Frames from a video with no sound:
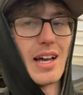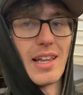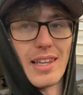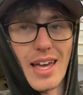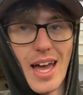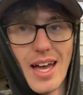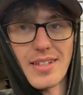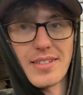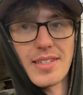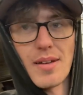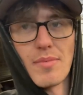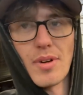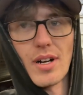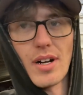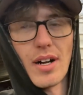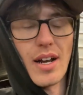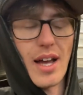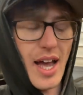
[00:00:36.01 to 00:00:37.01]
Last
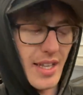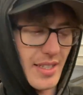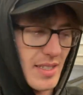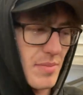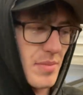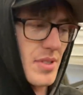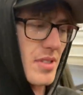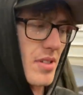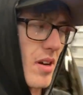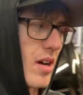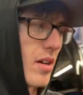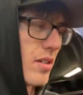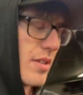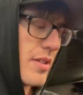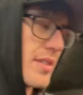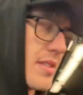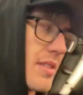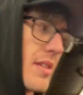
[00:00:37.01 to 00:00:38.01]
summer, had some
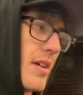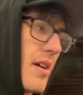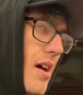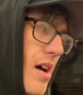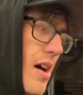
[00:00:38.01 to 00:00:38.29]
struggles.